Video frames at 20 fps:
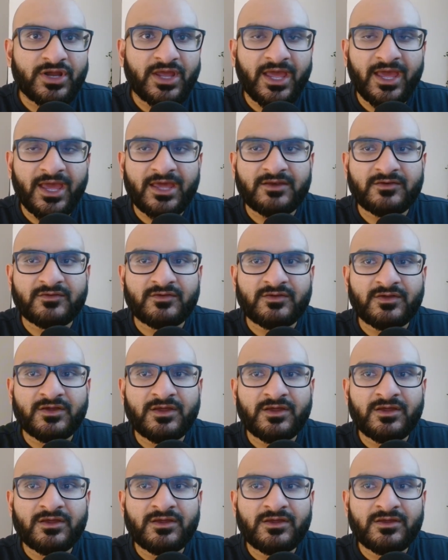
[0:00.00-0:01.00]
And
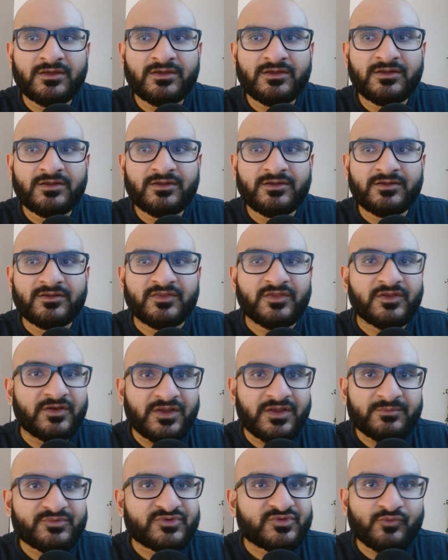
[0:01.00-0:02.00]
the
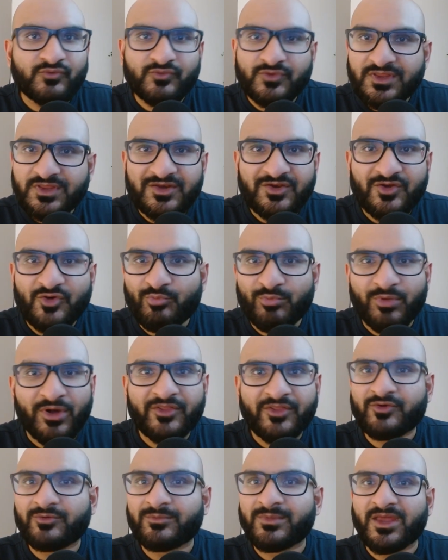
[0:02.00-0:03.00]
dips really don't
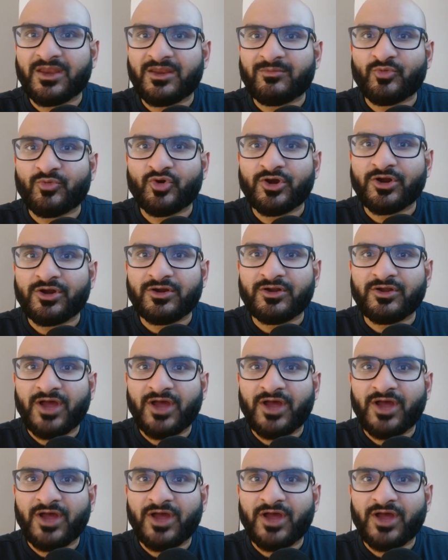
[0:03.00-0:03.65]
bother me anymore.